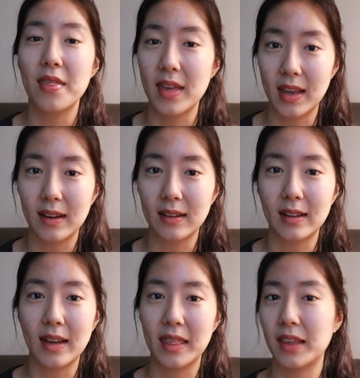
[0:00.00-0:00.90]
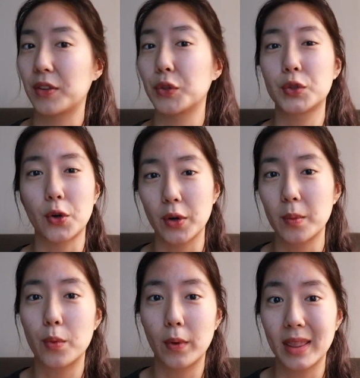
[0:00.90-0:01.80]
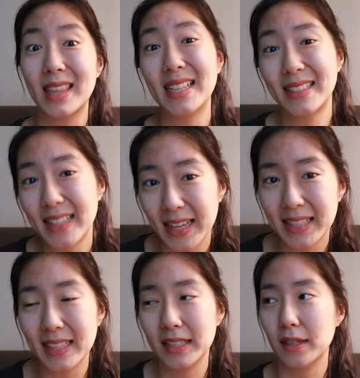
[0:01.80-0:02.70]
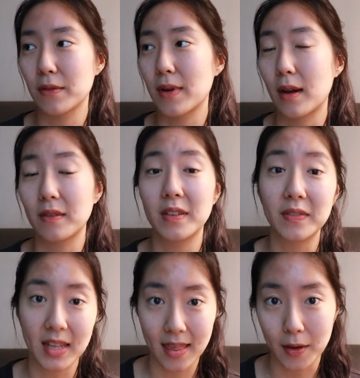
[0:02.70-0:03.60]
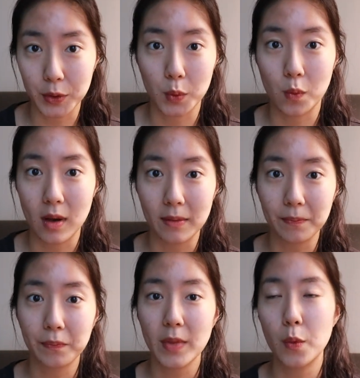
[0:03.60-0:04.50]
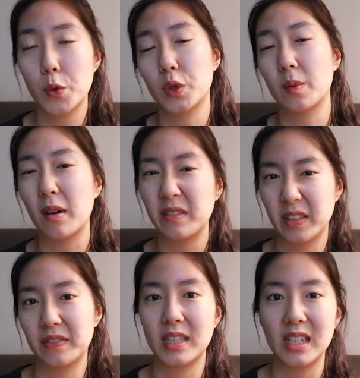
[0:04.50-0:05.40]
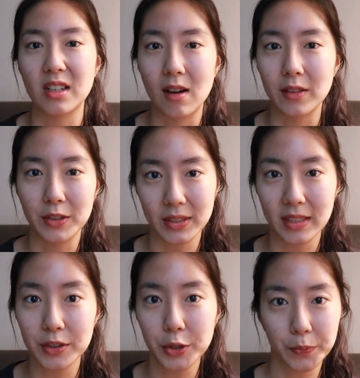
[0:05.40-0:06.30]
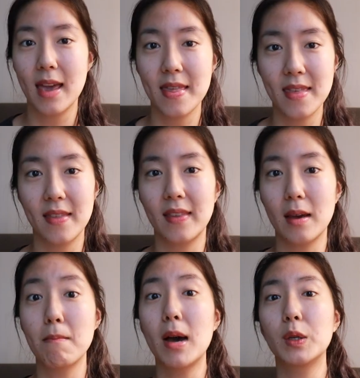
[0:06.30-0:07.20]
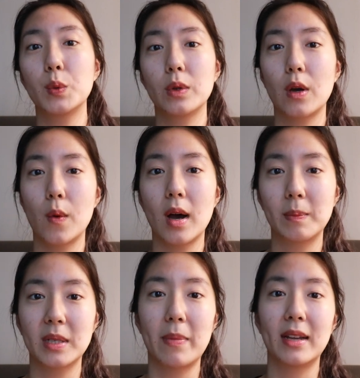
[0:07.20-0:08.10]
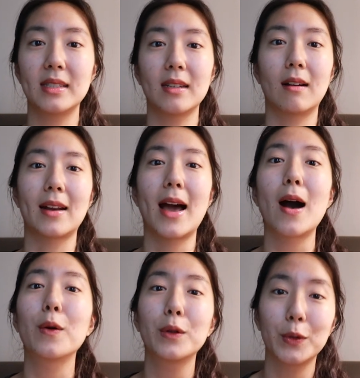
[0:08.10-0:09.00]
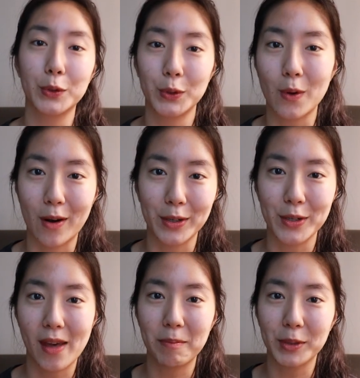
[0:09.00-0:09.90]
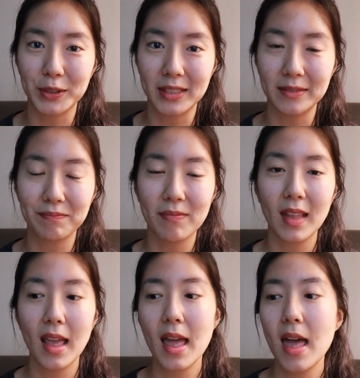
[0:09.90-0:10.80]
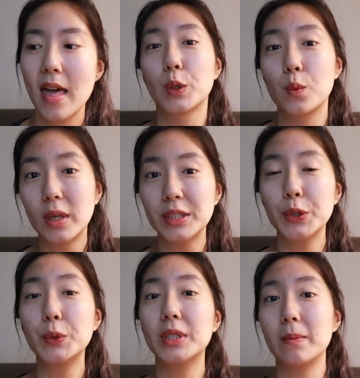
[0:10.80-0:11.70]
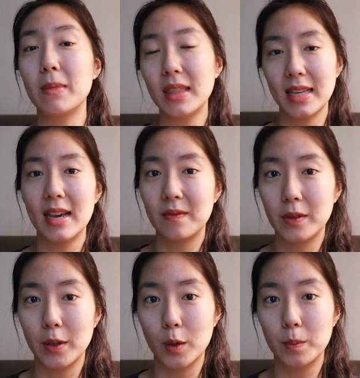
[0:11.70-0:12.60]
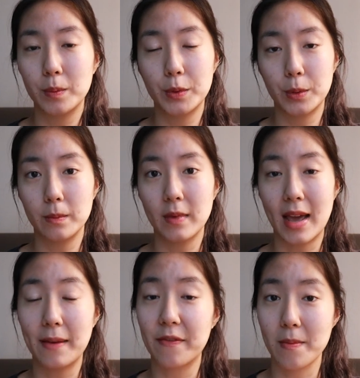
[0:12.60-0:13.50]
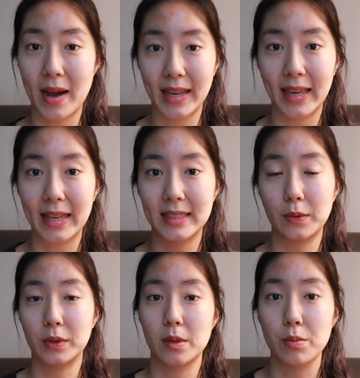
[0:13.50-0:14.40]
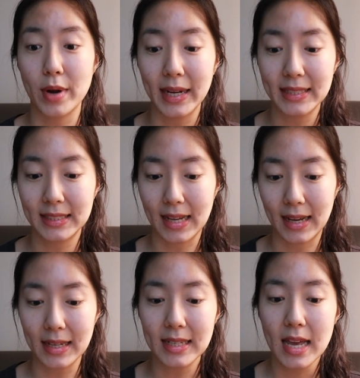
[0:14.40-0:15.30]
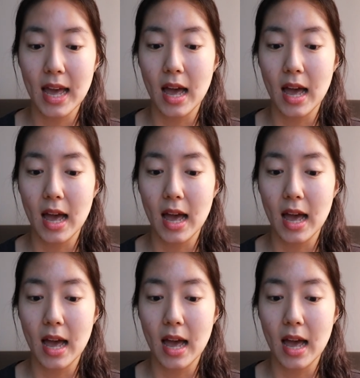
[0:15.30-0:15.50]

then I think the starting point these days is around 50,000 won, which is about $50-ish. And then the amount would go up depending on how close you are to that person. So once you submit the envelope, for my case it was the bride's side,